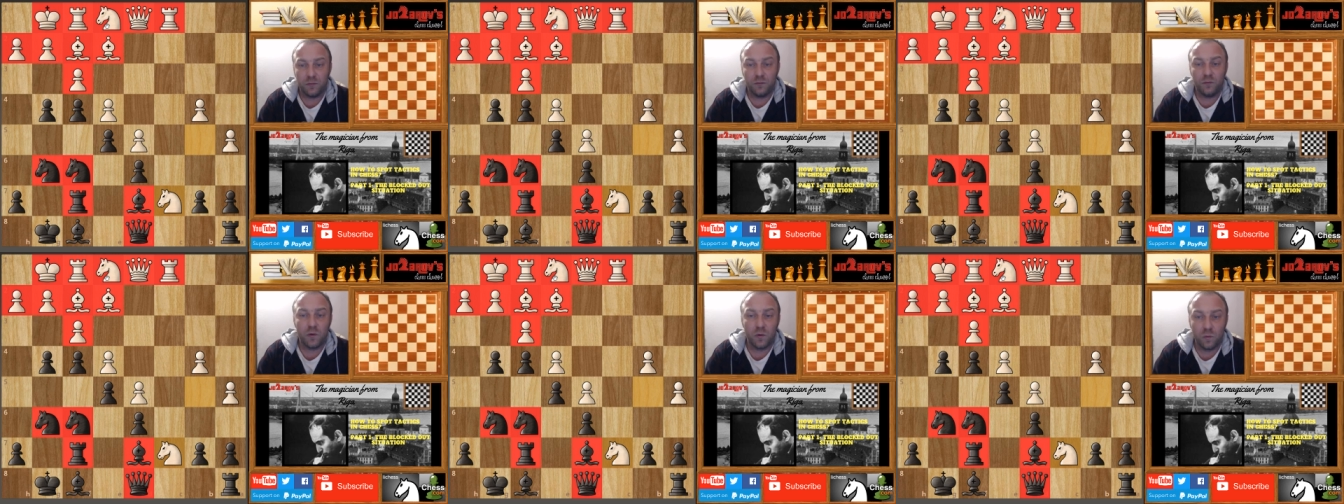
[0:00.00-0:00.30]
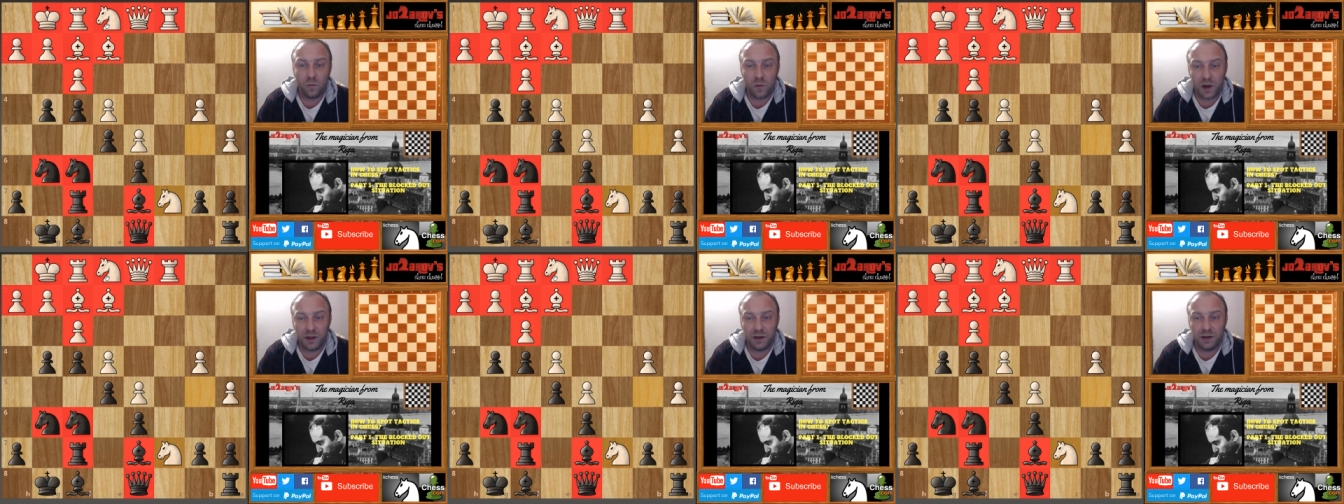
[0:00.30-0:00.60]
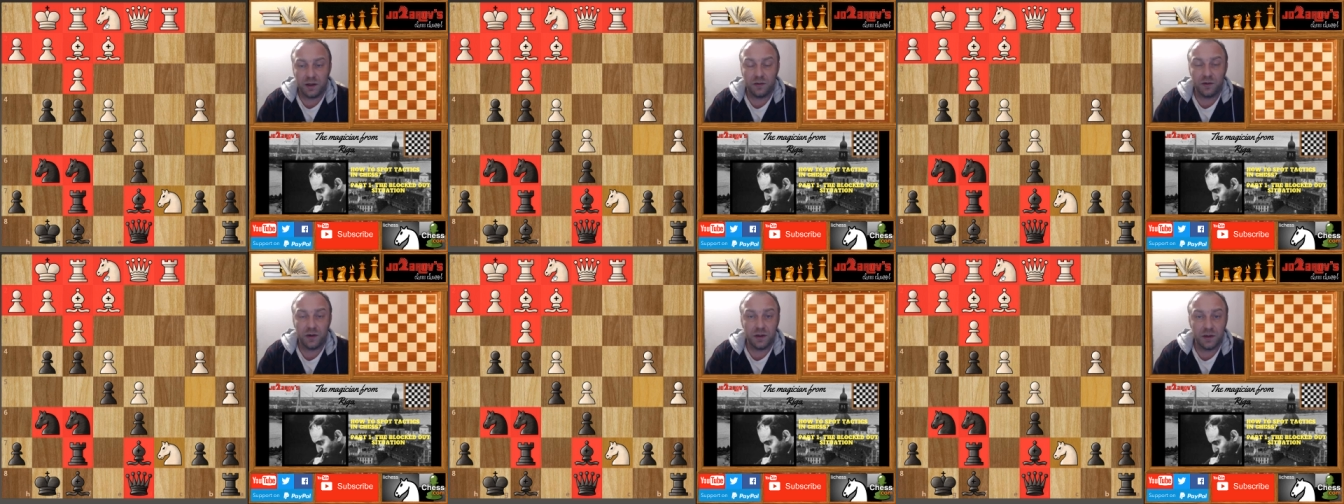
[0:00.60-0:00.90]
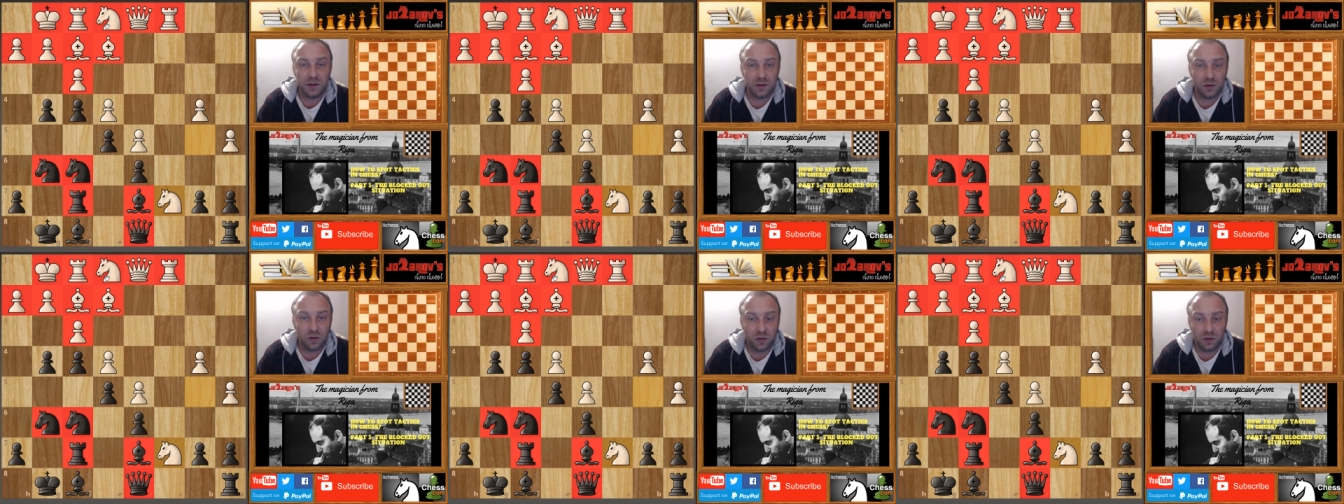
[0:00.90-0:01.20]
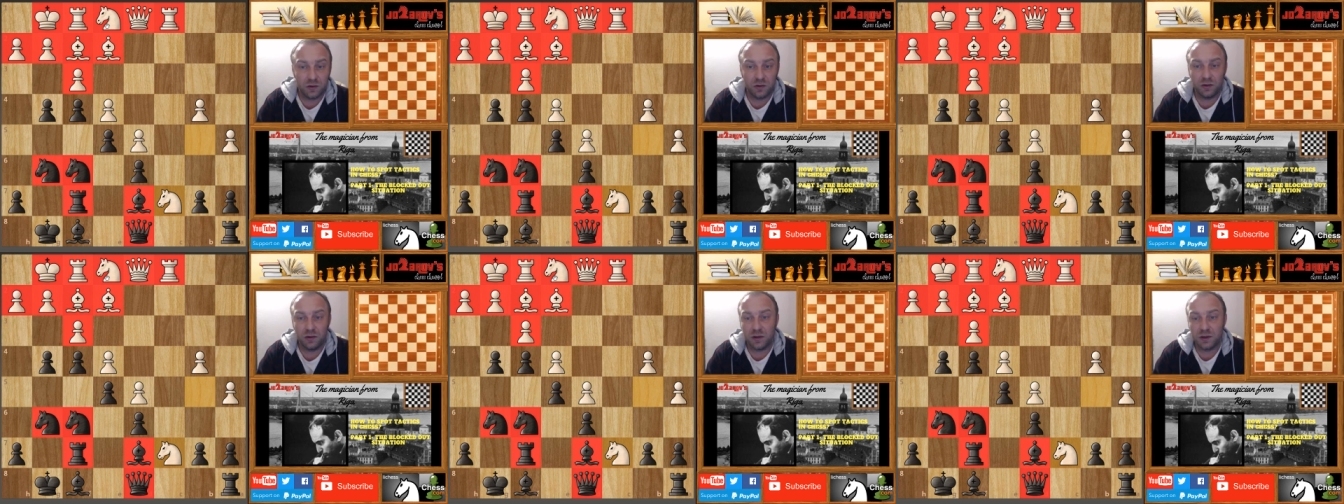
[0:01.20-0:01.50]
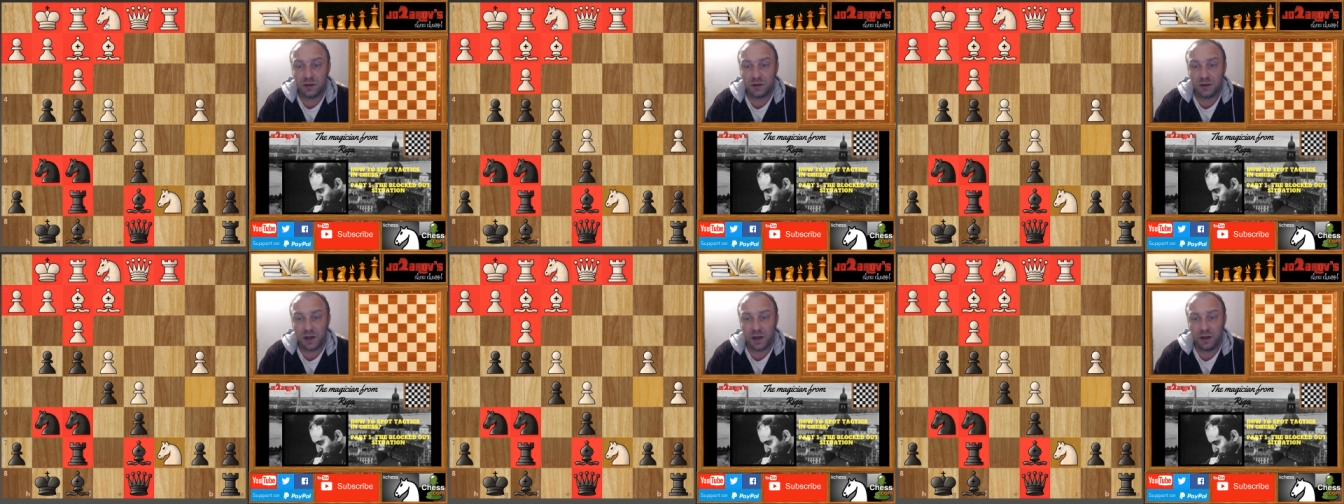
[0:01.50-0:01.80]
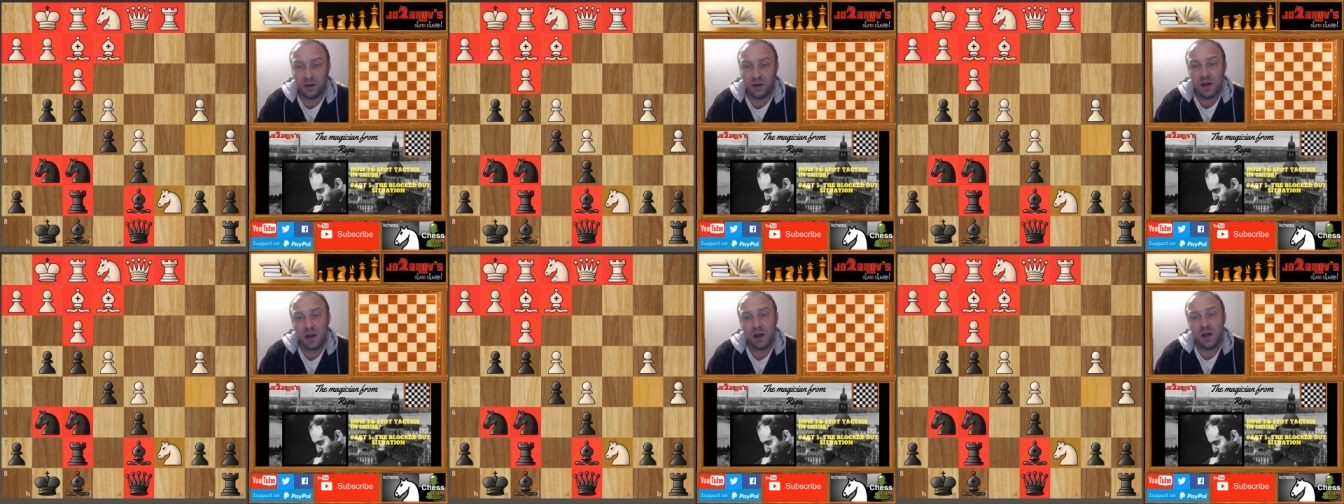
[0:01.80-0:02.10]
for white here in this orthodox line